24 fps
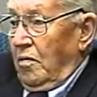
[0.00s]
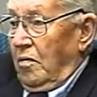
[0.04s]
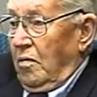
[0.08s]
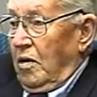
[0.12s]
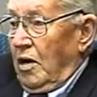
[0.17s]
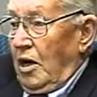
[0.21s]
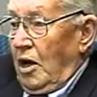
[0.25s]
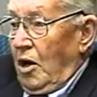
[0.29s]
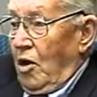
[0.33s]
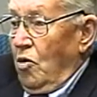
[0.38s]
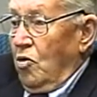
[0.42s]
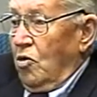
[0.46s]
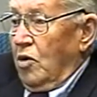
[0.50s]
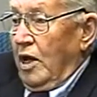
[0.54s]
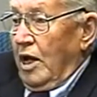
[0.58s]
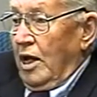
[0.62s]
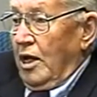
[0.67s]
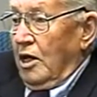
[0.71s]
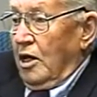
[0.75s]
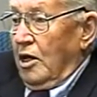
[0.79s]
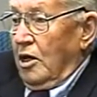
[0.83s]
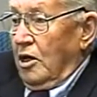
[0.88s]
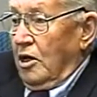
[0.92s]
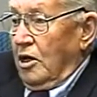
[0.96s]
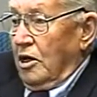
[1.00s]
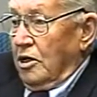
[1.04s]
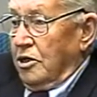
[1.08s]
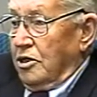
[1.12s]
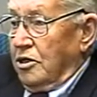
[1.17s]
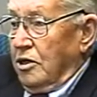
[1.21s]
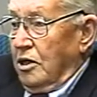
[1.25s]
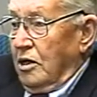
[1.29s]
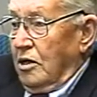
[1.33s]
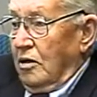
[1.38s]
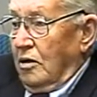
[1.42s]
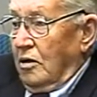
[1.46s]
relocated
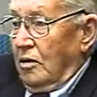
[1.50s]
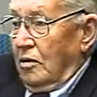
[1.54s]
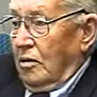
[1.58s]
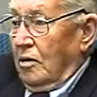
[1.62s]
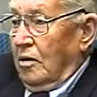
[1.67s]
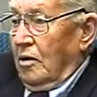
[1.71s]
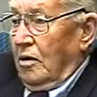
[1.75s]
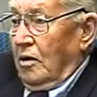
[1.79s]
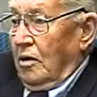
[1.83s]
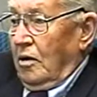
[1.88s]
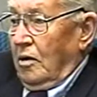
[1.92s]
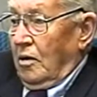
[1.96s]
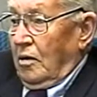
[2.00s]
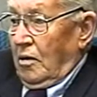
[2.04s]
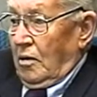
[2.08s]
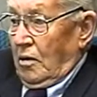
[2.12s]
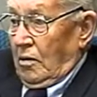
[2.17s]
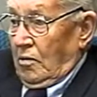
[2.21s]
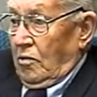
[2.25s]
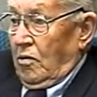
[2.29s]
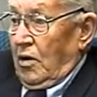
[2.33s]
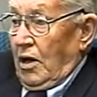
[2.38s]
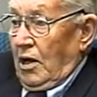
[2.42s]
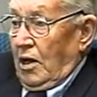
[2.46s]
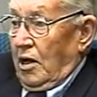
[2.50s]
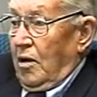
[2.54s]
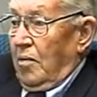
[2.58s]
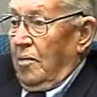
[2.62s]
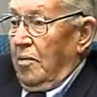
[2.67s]
us in really